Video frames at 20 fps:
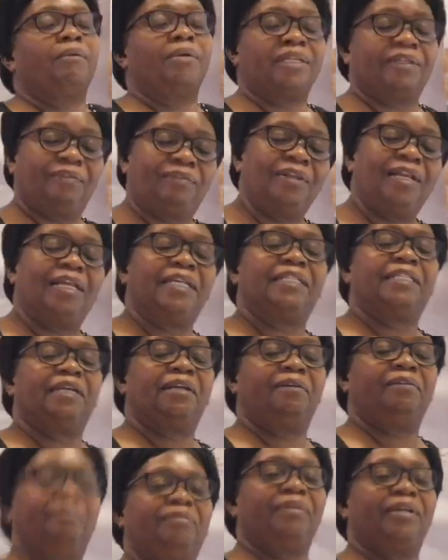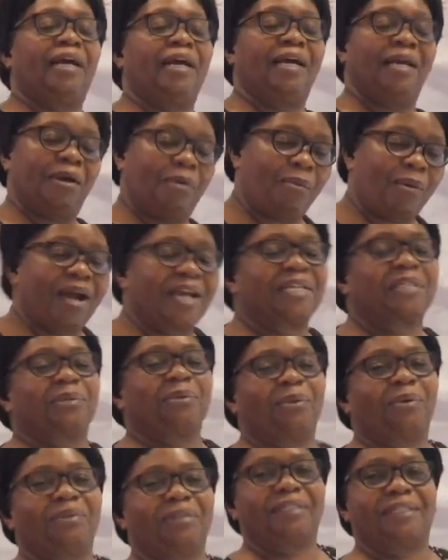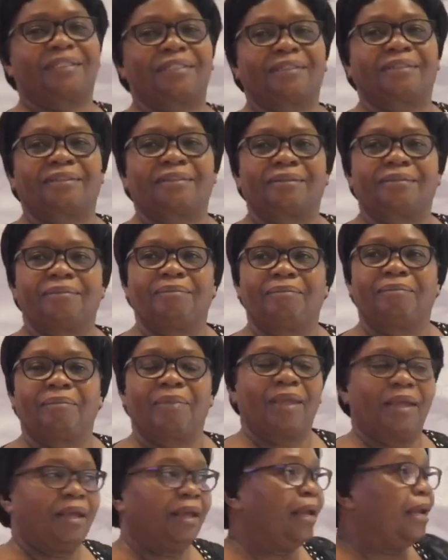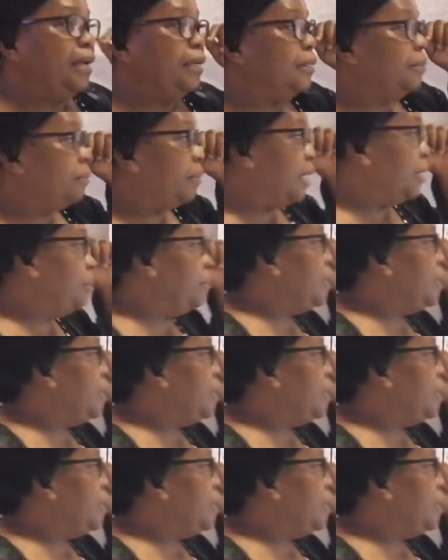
was Philadelphia, white horse. And when